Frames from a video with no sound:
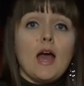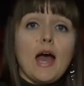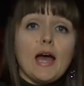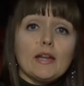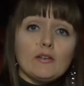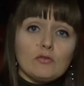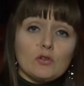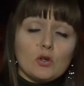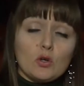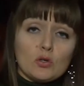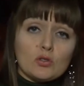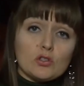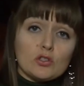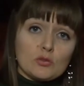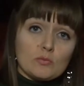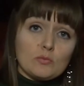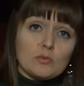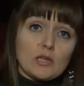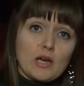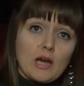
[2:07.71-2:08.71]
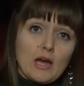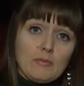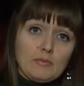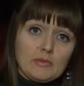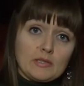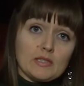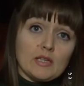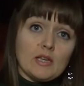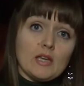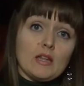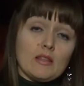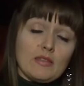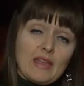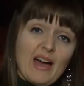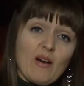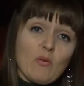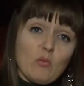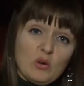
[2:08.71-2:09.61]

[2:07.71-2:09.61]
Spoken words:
and of course, sometimes that